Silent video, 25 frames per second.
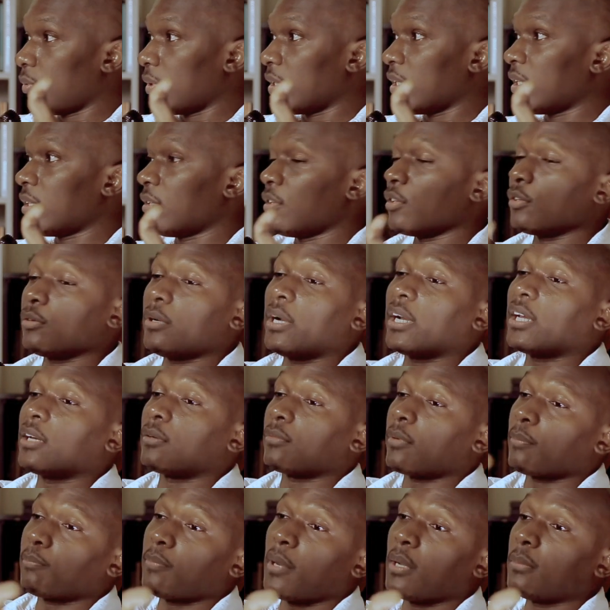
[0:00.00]
with it. You know, I
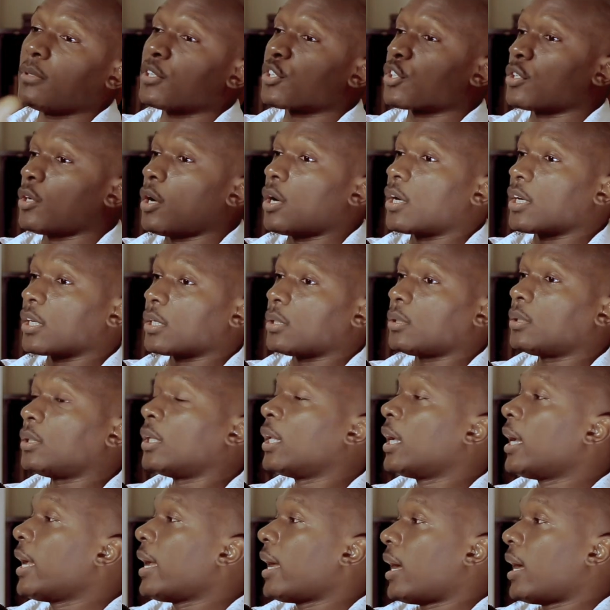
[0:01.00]
can publish an article.